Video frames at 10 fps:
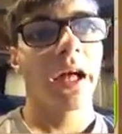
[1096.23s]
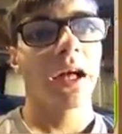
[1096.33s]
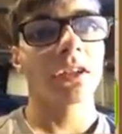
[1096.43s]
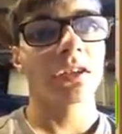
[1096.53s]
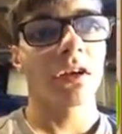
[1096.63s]

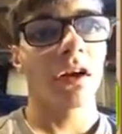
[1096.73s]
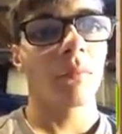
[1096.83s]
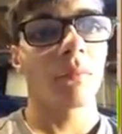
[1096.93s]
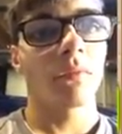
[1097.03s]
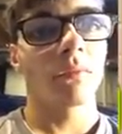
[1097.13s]
and so
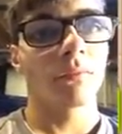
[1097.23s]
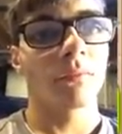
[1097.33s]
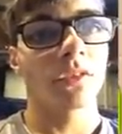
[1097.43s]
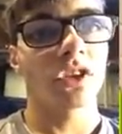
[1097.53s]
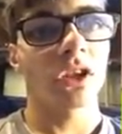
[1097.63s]

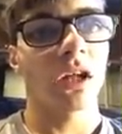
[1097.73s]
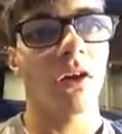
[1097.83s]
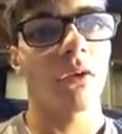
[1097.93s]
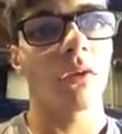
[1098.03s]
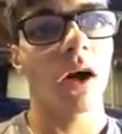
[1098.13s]

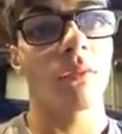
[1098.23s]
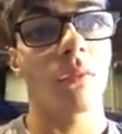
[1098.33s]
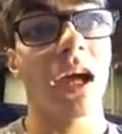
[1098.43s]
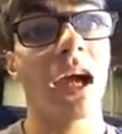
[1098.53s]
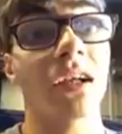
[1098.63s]
now we
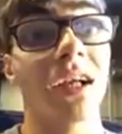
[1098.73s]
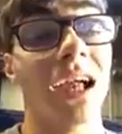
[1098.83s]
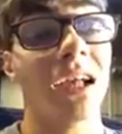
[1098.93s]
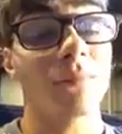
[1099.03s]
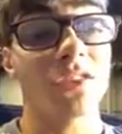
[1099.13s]
had a
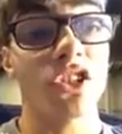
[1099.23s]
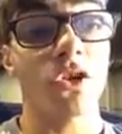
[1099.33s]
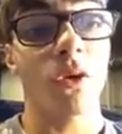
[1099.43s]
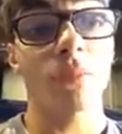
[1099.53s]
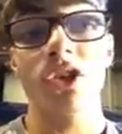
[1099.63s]
game
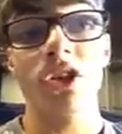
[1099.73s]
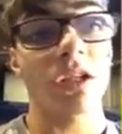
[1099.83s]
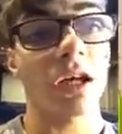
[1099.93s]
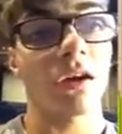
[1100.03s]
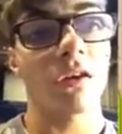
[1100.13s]
ZOMG there.